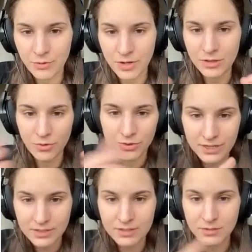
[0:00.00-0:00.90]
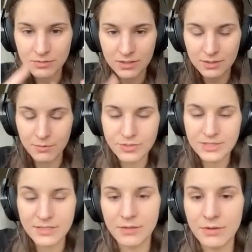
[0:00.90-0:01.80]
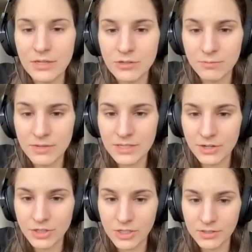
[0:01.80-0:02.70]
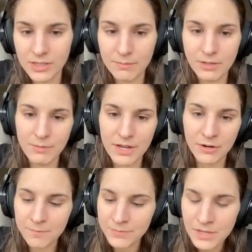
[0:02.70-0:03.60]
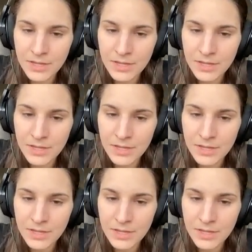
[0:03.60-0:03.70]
Or you can rotate it so that the most sensitive instruments are shielded a bit better.